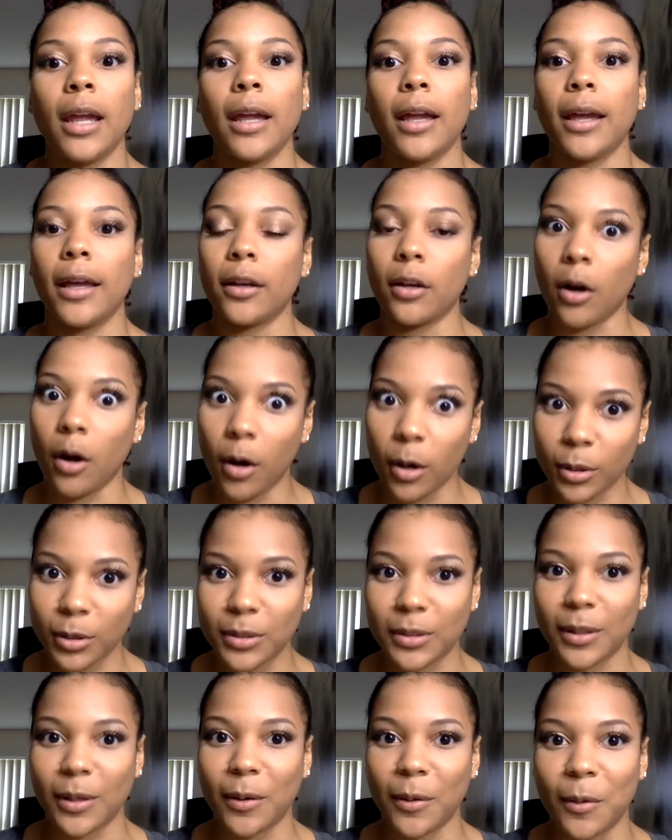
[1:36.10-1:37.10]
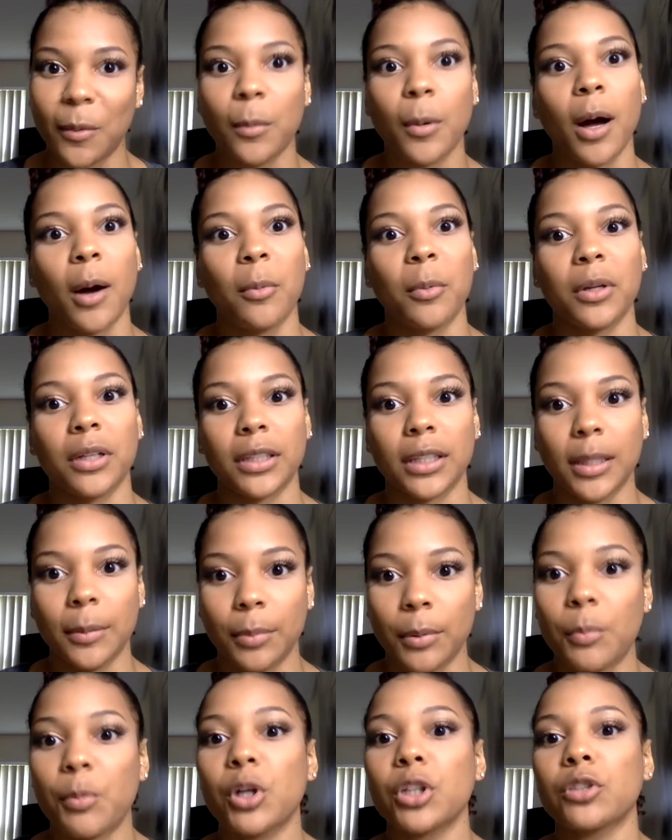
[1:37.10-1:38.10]
And also I want to keep
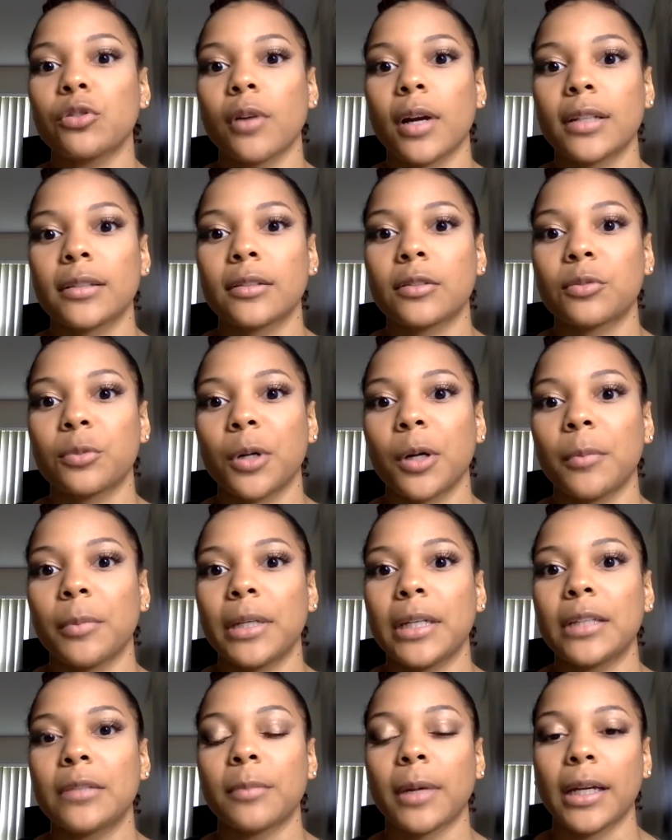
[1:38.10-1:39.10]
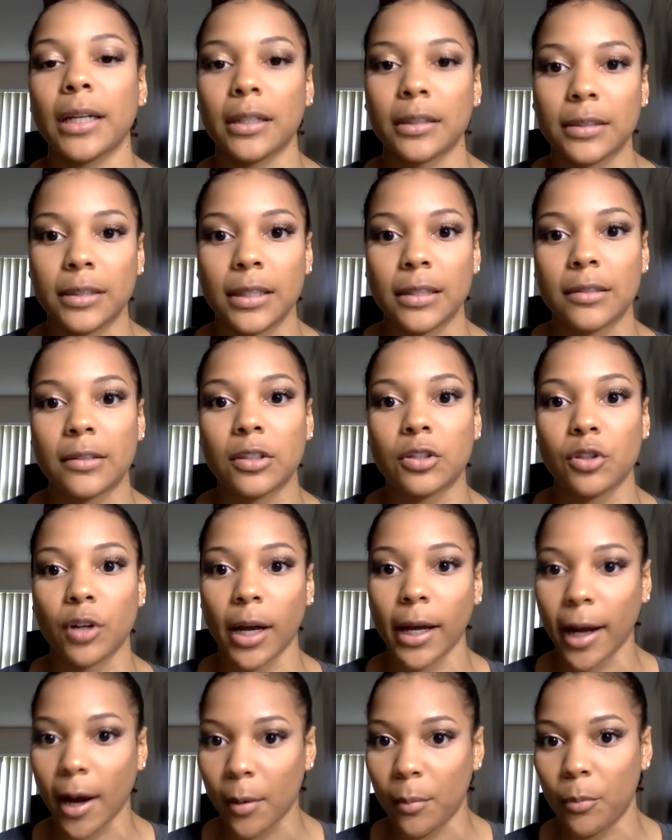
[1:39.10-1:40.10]
it moisturized as well because my hair tends to
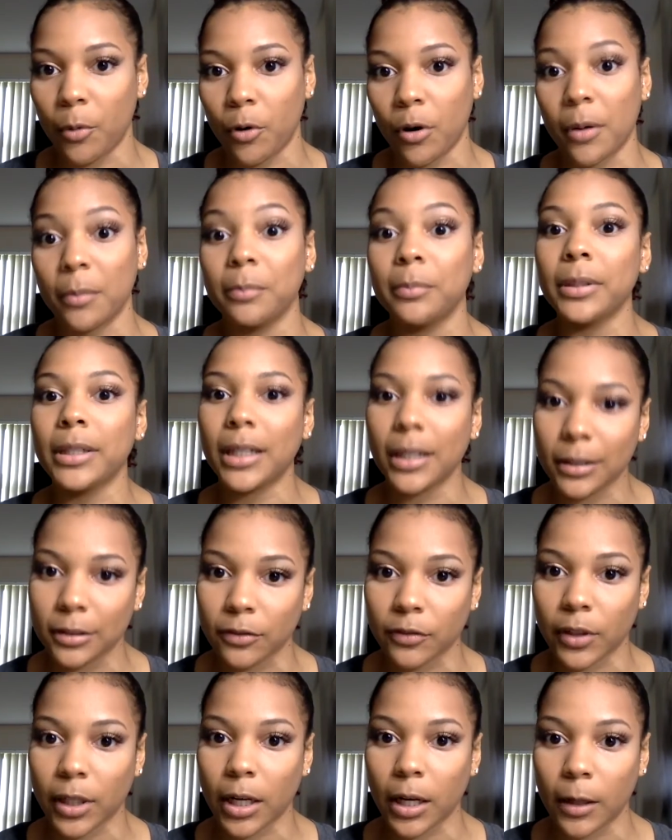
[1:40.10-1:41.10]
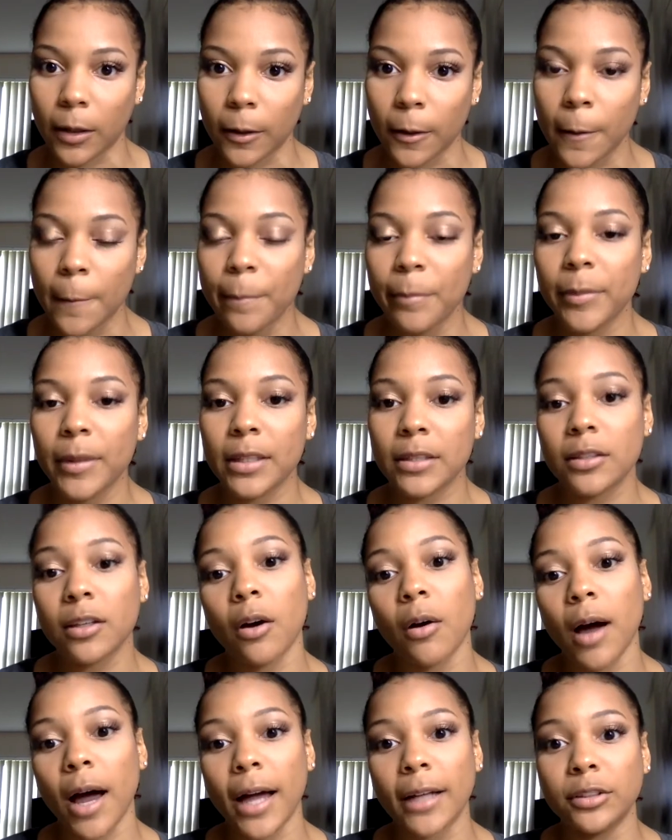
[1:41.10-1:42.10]
dry out more because of the color.
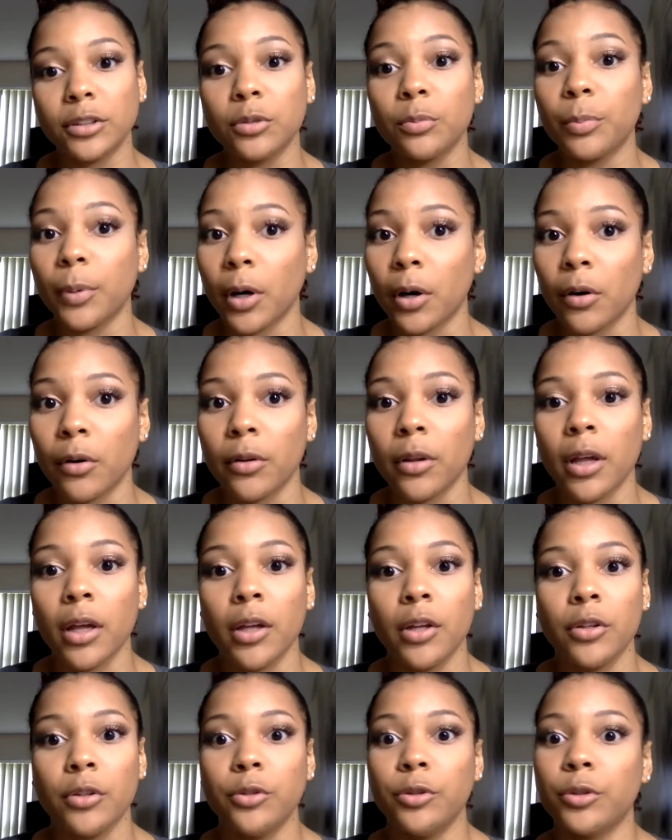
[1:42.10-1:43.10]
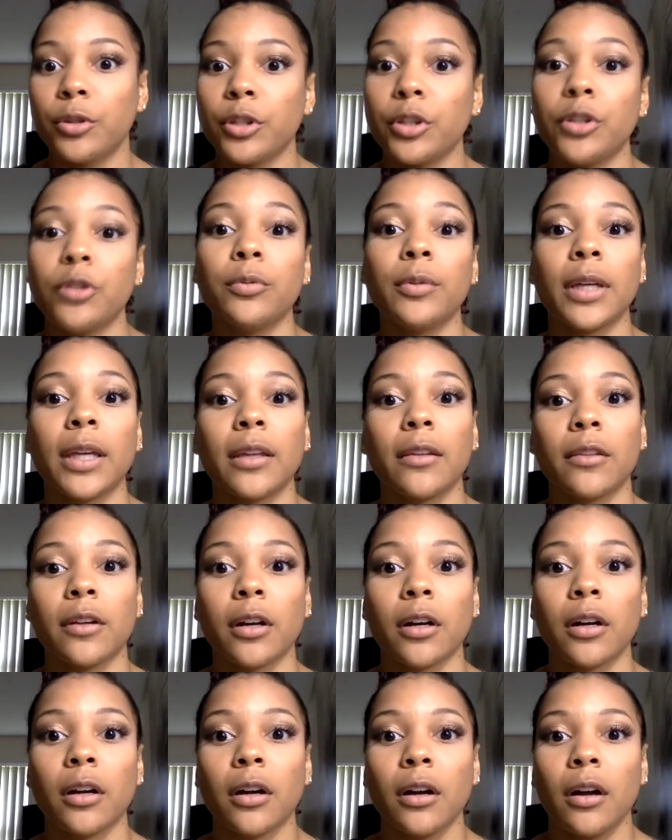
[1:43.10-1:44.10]
So I do both. You can do
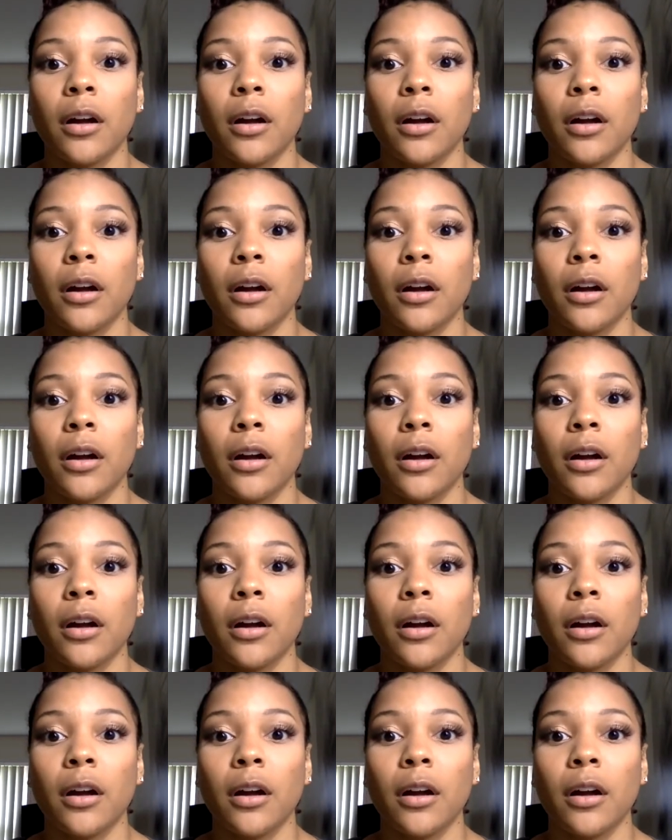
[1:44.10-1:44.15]
either.